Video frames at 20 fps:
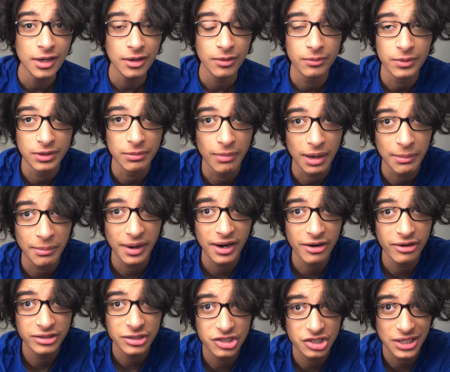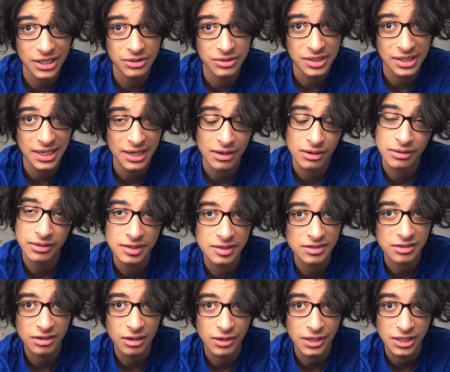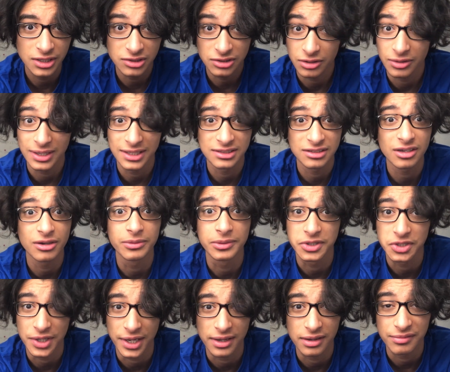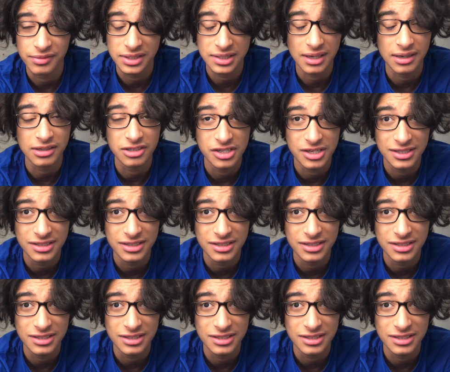with my parents shouting out it's snowing, so let's go and check if it's actually